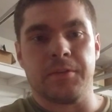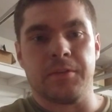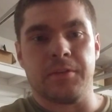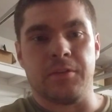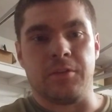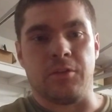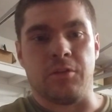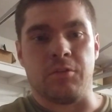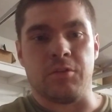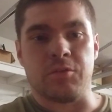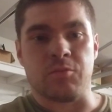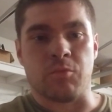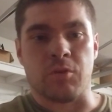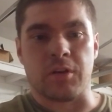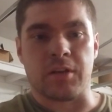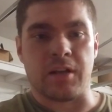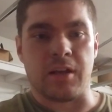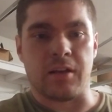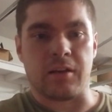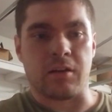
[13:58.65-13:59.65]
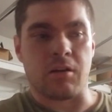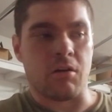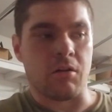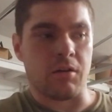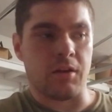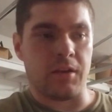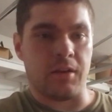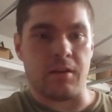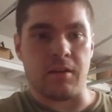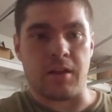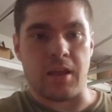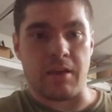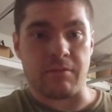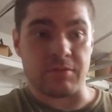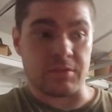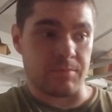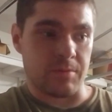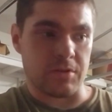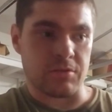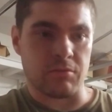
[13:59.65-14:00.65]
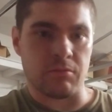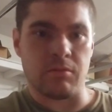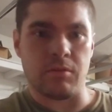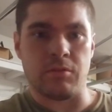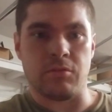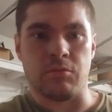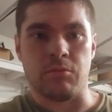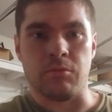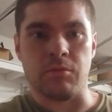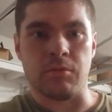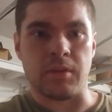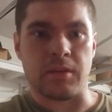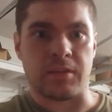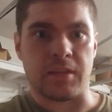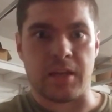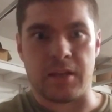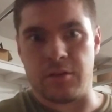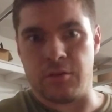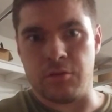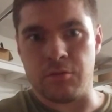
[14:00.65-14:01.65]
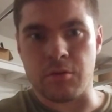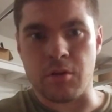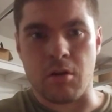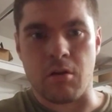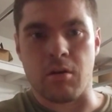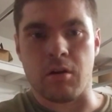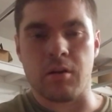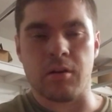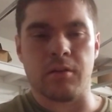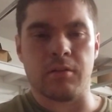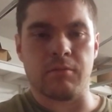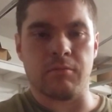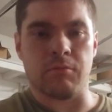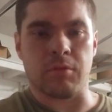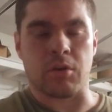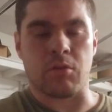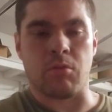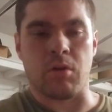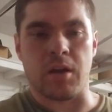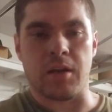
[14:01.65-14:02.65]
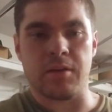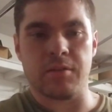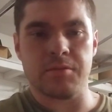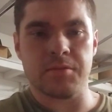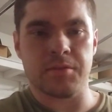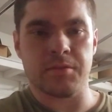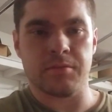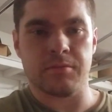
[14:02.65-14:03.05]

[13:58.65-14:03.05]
He's working on a car and he doesn't have a specialty tool that new car requires.